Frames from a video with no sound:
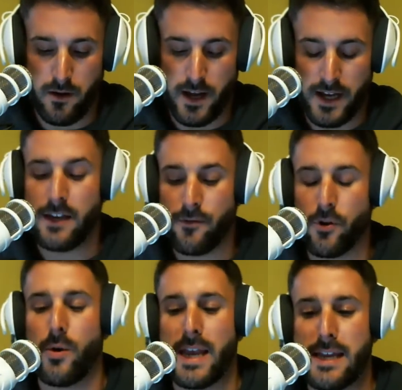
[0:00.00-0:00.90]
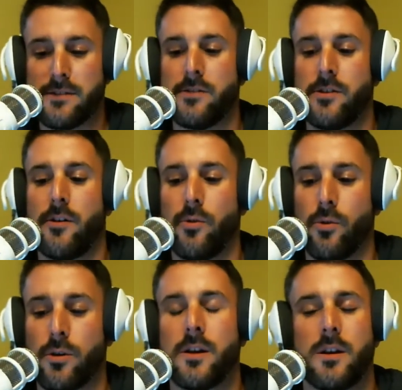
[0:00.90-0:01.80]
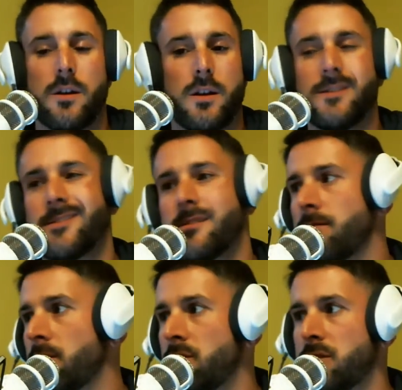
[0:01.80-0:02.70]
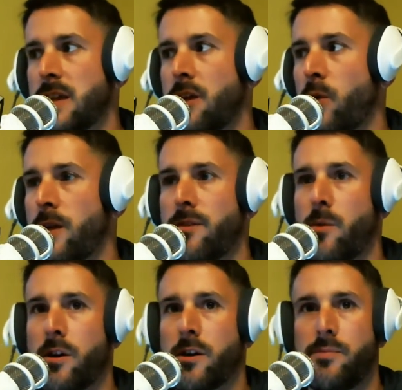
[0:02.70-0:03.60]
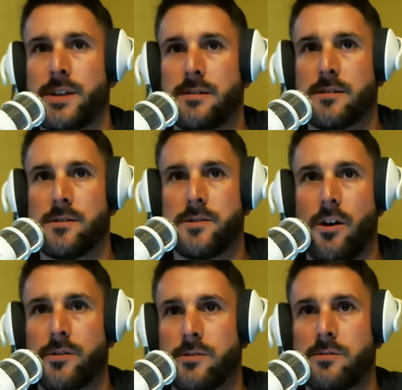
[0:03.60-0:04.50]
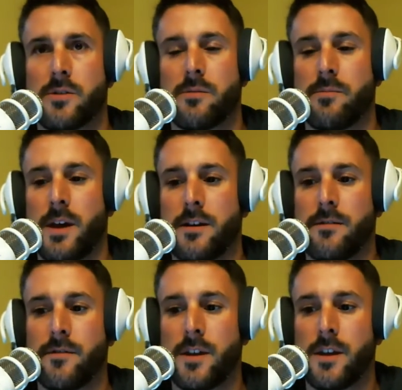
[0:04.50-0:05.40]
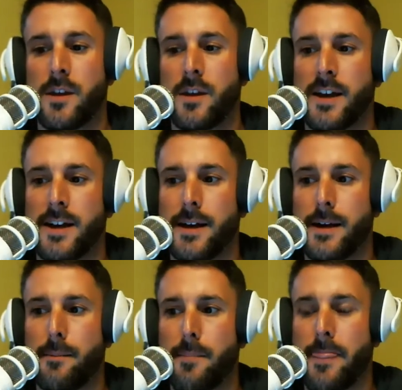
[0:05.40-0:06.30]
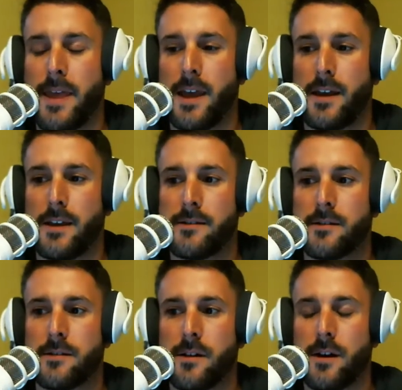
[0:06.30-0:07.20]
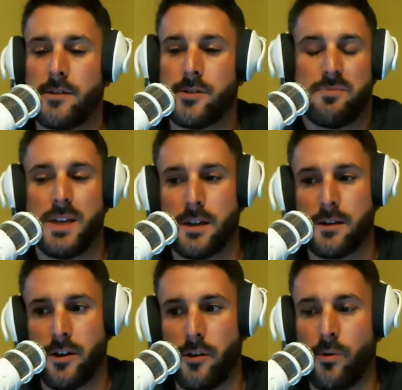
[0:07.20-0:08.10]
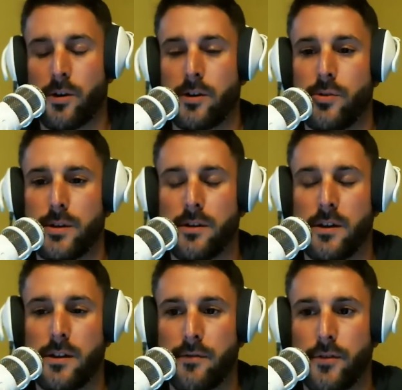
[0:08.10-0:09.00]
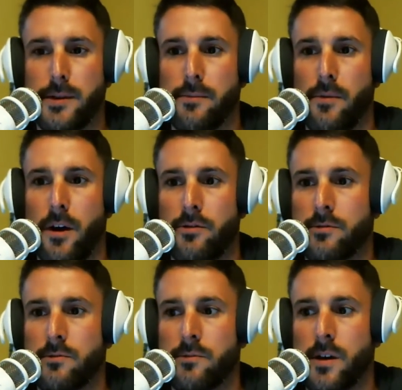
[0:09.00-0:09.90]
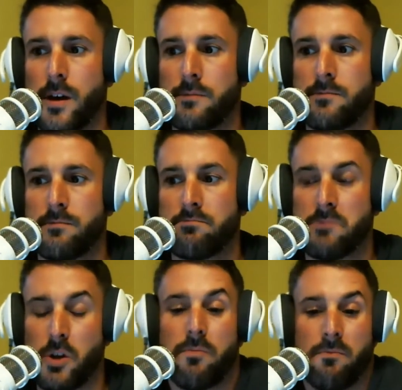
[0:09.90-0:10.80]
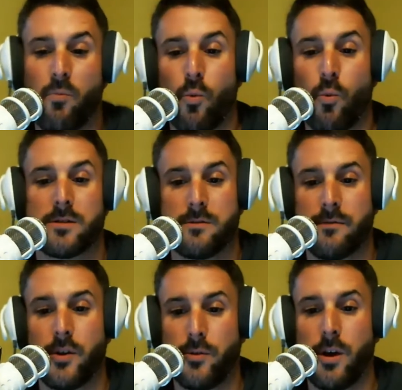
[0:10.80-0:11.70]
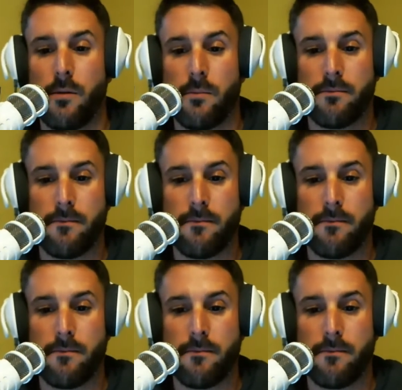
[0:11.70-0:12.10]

idea for going into .org is to just stay away from the marketplaces because they are super competitive, and just being in .org and doing in the freemium model, works fairly well.